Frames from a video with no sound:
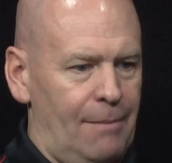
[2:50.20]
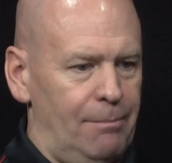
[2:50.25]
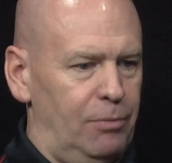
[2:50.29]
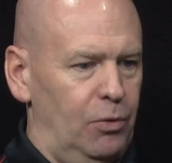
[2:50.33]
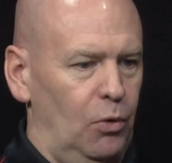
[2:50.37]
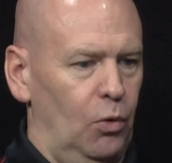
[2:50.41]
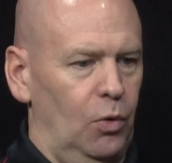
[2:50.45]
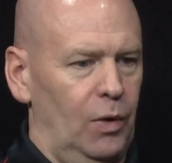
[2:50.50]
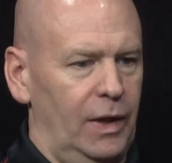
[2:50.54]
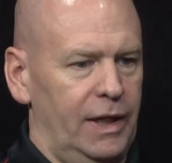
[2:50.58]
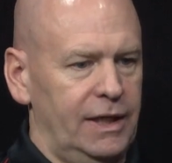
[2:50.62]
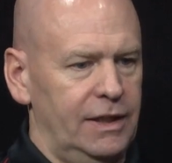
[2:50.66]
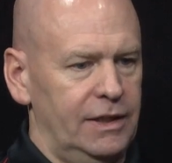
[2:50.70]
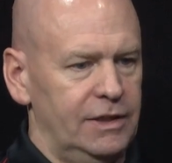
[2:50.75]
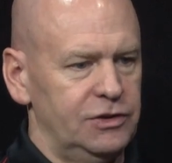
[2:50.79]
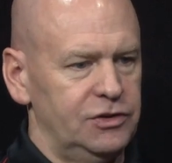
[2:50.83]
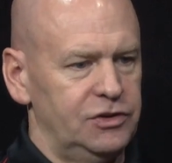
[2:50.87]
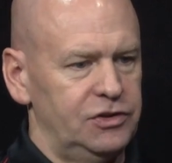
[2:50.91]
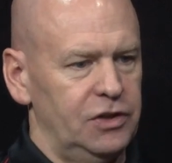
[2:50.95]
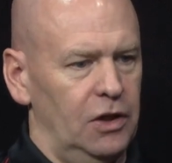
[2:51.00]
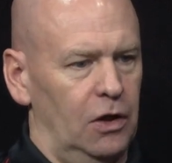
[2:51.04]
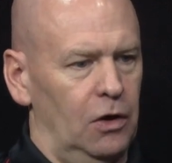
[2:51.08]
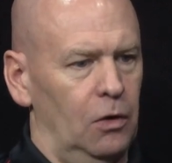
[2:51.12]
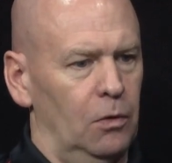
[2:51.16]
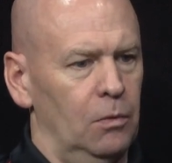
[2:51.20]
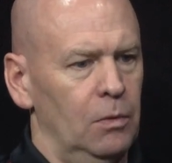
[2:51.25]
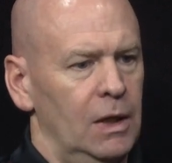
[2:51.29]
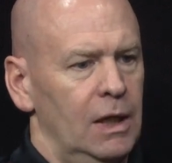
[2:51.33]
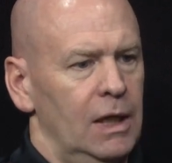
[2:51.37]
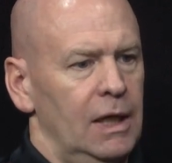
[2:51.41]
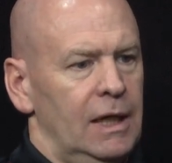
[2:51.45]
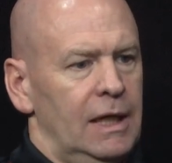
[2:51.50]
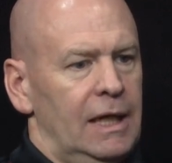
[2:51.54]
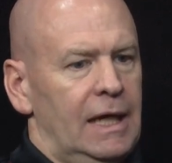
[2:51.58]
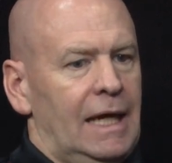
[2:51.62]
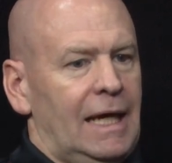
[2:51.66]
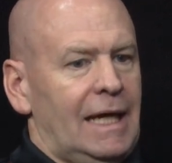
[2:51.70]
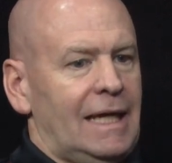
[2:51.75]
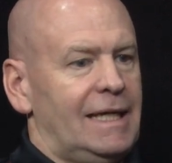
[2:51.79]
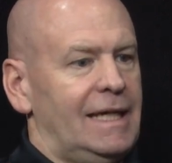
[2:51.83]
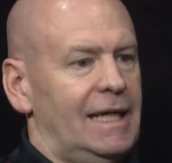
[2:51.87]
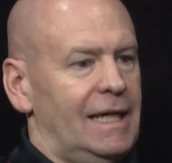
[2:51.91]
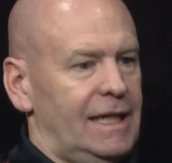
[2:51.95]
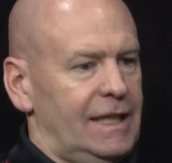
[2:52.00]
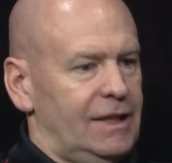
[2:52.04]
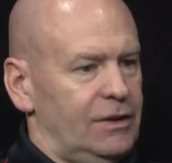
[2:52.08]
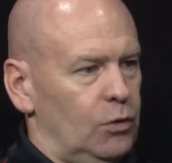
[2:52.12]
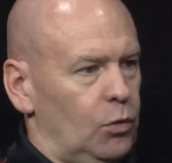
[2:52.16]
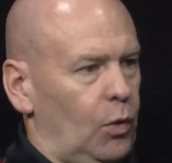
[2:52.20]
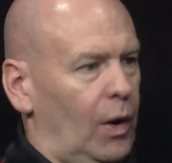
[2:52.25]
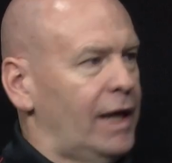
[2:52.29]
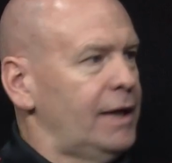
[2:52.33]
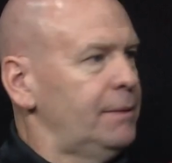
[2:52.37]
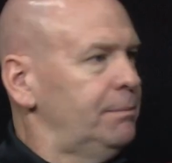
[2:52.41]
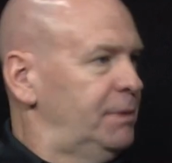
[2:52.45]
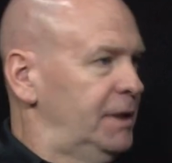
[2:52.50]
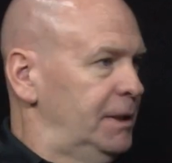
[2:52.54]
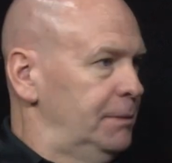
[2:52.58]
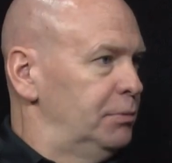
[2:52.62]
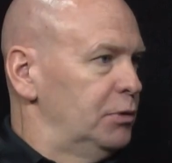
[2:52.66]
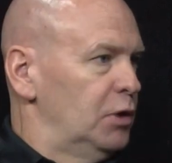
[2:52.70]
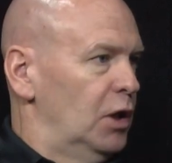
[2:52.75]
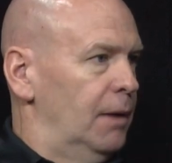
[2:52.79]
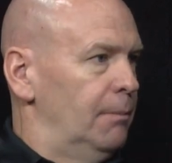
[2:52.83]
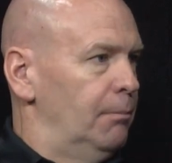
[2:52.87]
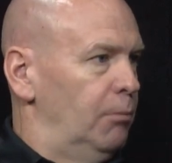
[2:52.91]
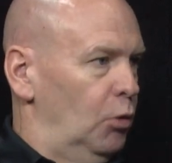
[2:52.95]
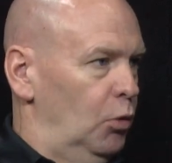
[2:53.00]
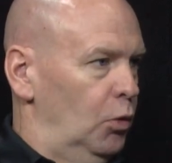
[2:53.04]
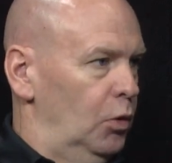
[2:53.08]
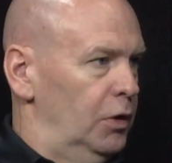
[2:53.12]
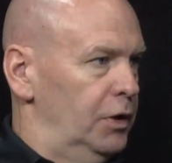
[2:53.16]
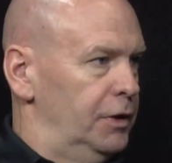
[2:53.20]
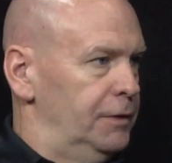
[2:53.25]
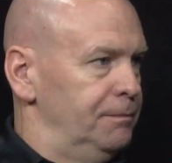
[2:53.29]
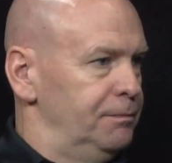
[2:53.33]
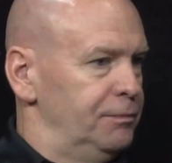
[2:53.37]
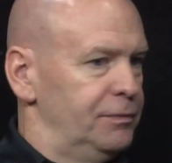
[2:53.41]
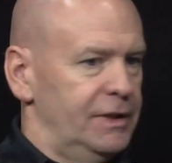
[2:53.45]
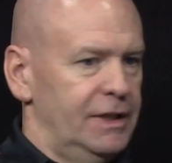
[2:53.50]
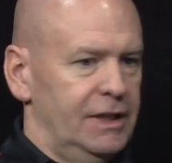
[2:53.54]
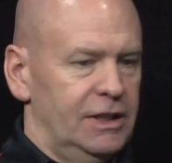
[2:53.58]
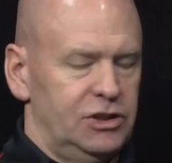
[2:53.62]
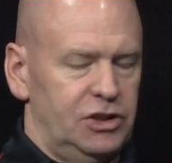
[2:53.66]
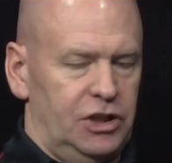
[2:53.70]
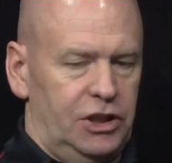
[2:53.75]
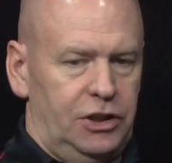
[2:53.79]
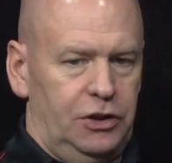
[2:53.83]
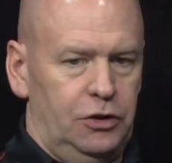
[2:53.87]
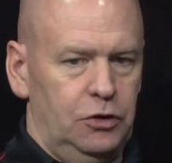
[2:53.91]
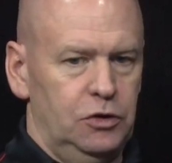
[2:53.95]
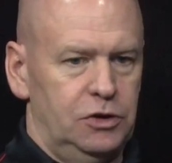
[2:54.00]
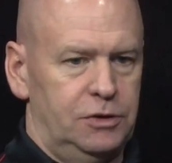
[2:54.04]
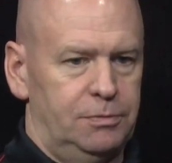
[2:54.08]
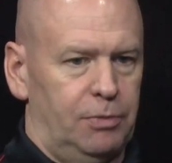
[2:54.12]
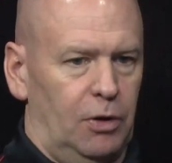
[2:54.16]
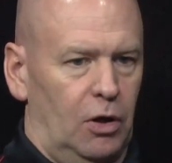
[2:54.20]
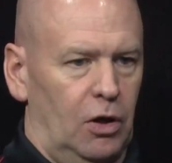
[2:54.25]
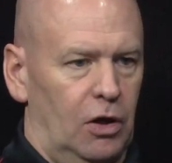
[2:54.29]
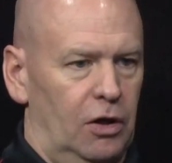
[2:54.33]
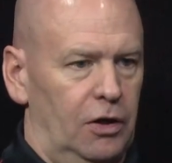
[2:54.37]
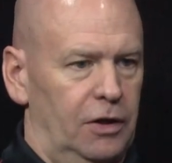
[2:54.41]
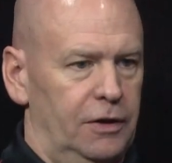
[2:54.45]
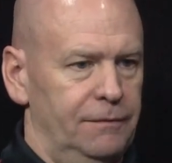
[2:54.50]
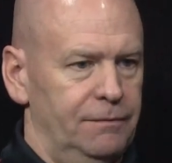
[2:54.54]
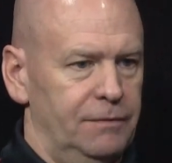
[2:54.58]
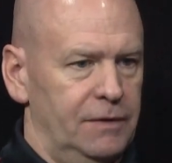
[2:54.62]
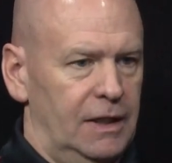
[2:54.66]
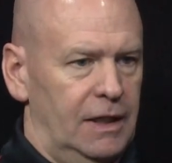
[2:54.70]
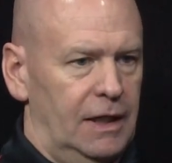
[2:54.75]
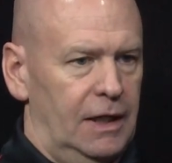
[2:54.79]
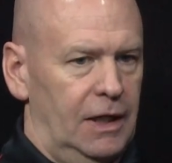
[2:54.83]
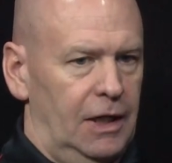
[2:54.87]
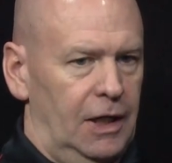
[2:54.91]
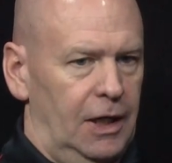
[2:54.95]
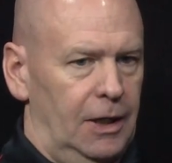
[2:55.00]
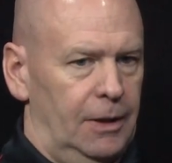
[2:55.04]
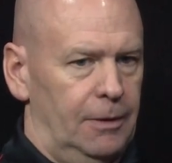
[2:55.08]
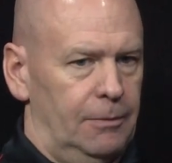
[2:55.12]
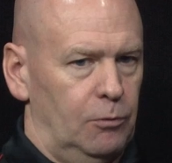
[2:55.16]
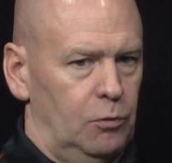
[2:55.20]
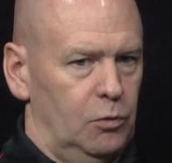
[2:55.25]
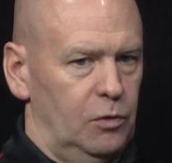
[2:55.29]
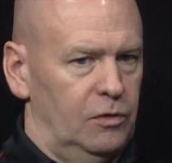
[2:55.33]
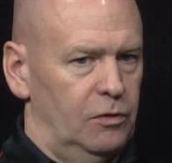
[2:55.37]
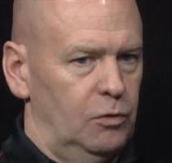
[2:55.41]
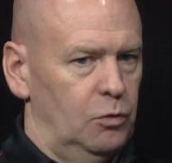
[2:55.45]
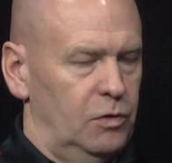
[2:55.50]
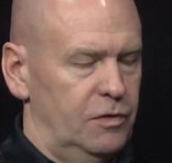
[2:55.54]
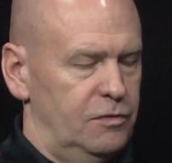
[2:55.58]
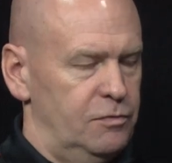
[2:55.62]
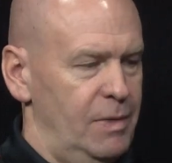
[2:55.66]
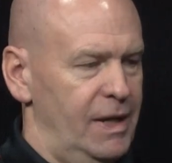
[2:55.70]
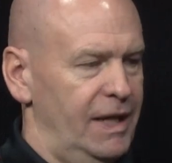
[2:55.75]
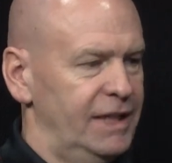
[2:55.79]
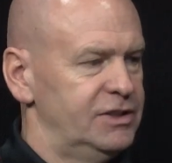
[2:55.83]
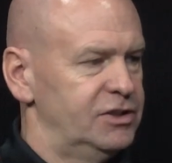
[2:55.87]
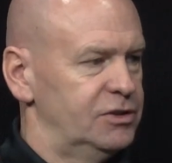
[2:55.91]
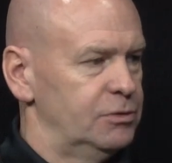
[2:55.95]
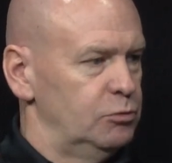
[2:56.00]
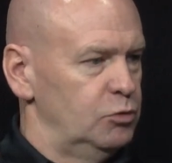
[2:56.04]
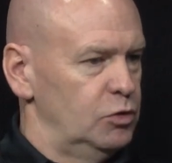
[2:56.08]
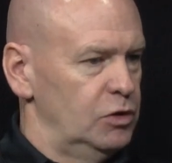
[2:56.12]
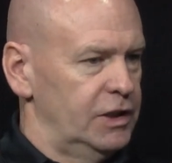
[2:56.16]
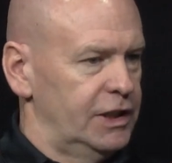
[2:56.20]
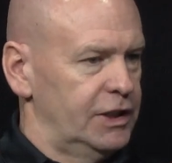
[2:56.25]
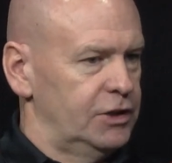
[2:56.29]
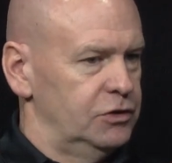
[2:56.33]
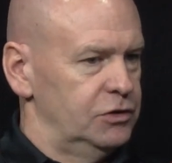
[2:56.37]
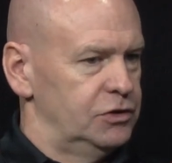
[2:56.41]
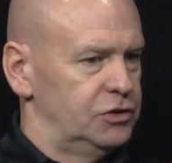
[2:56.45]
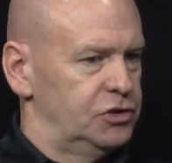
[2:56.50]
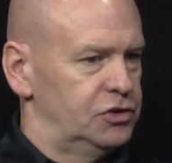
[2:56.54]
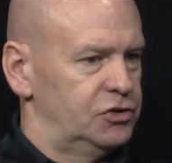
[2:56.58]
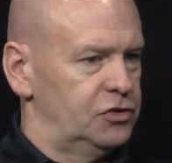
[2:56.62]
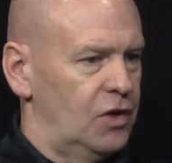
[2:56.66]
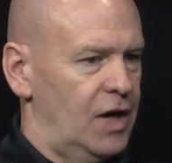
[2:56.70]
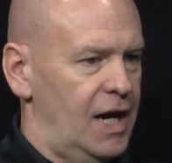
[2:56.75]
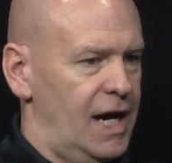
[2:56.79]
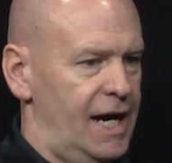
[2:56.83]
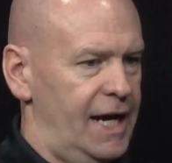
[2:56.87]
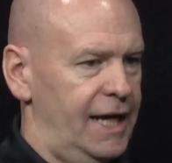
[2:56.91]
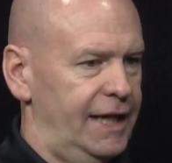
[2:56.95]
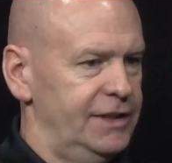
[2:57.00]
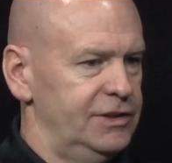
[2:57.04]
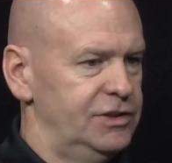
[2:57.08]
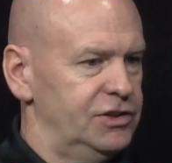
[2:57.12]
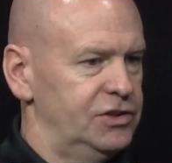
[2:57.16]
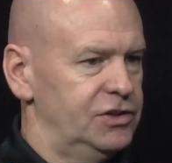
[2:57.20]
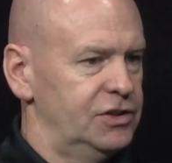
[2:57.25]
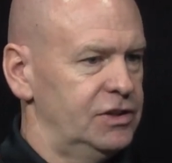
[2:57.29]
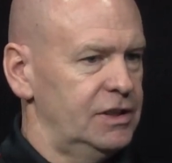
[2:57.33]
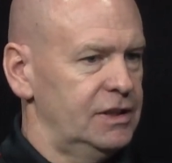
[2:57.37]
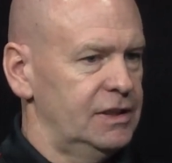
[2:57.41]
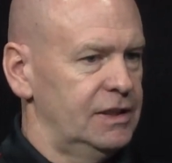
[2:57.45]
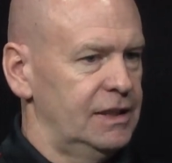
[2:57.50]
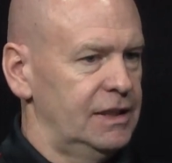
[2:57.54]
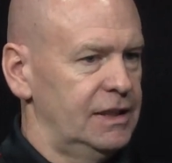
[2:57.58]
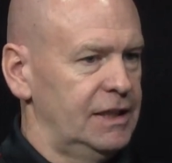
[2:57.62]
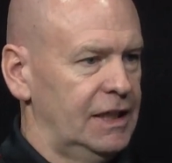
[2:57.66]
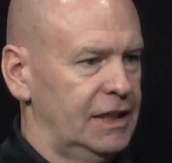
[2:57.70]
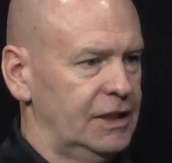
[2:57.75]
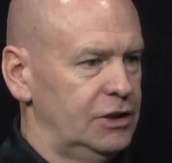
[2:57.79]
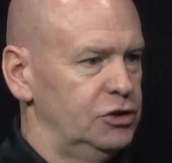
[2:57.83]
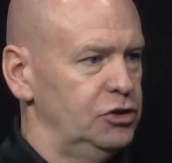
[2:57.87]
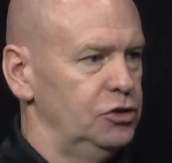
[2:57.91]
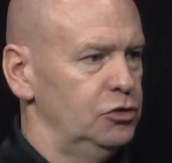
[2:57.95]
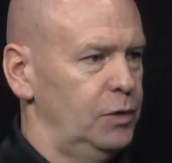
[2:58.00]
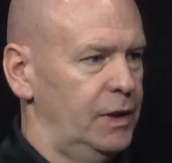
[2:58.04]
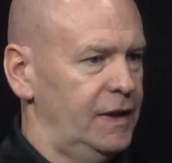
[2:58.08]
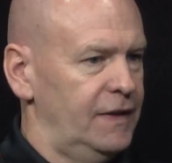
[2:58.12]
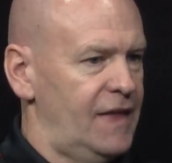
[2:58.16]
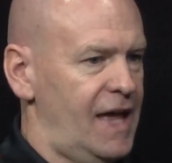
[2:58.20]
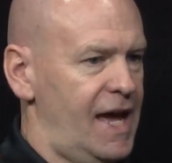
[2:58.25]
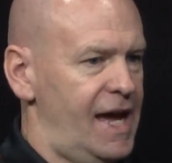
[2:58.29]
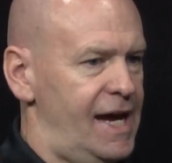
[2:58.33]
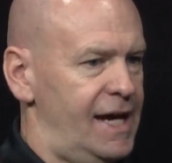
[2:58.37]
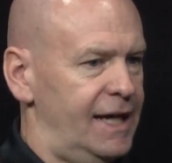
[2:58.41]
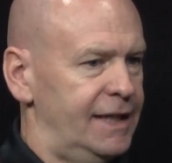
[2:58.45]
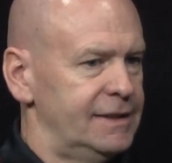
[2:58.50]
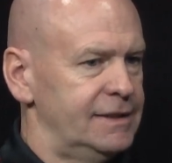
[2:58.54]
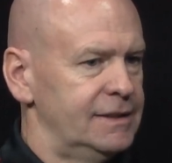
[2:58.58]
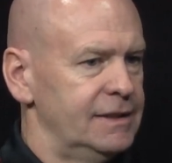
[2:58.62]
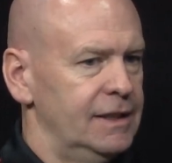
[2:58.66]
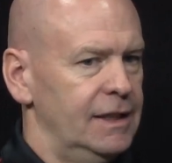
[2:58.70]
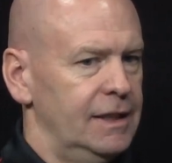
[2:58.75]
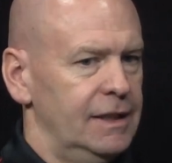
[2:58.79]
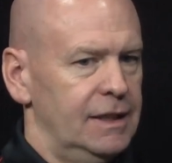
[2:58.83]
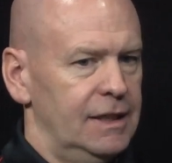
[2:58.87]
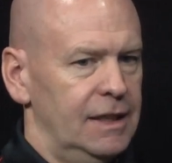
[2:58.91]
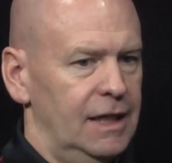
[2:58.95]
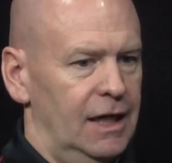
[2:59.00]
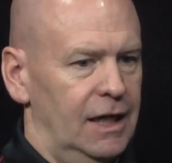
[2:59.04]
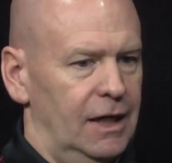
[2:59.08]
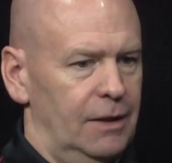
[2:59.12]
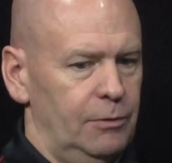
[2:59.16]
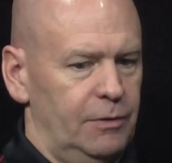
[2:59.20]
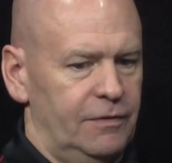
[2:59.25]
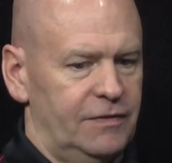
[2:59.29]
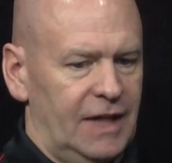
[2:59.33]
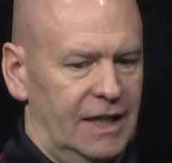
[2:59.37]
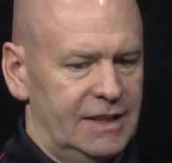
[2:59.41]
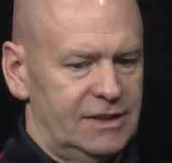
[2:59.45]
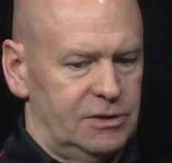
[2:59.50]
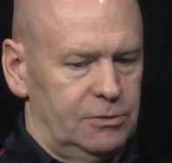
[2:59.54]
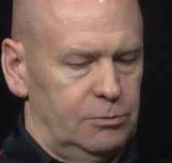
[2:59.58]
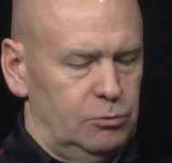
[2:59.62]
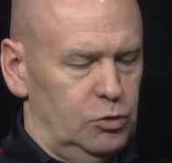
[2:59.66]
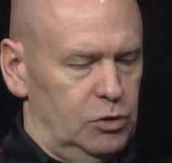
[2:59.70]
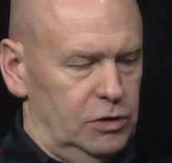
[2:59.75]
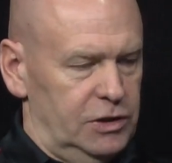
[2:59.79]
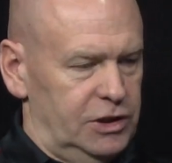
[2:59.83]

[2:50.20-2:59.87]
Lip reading: point. And so getting the right people on board is a huge part. We've made some really good strides in doing that. We've got some really